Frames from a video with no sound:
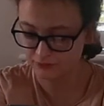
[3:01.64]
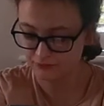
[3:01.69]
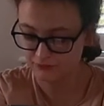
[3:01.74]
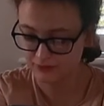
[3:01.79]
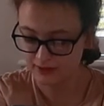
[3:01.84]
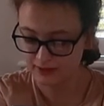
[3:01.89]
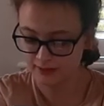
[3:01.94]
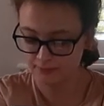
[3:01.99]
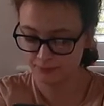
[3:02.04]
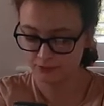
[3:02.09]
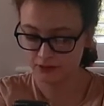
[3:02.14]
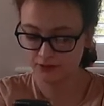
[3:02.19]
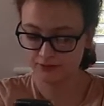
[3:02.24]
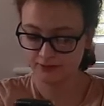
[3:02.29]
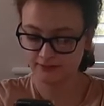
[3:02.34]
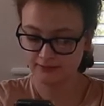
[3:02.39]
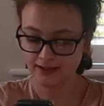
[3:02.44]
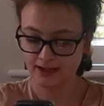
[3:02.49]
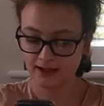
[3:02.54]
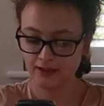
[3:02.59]
with fellow brother
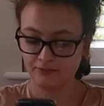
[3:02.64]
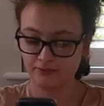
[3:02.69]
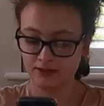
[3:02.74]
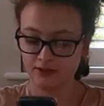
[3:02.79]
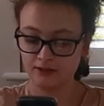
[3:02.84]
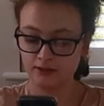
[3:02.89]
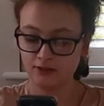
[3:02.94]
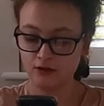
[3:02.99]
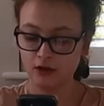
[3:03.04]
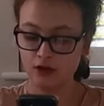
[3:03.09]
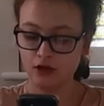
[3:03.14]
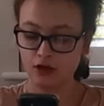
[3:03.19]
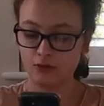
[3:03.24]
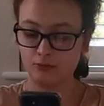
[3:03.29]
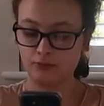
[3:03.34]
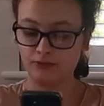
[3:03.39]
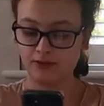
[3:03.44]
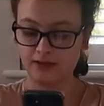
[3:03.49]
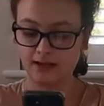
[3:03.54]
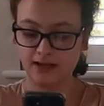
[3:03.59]
David, who
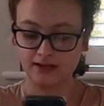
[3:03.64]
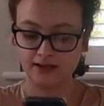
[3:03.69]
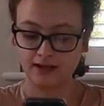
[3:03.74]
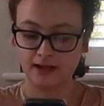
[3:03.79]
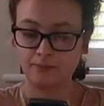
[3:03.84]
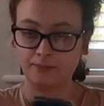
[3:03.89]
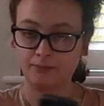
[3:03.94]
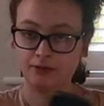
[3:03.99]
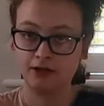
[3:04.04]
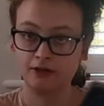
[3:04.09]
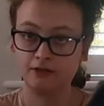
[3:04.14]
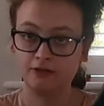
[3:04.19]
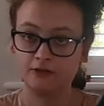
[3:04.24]
was kidnapped by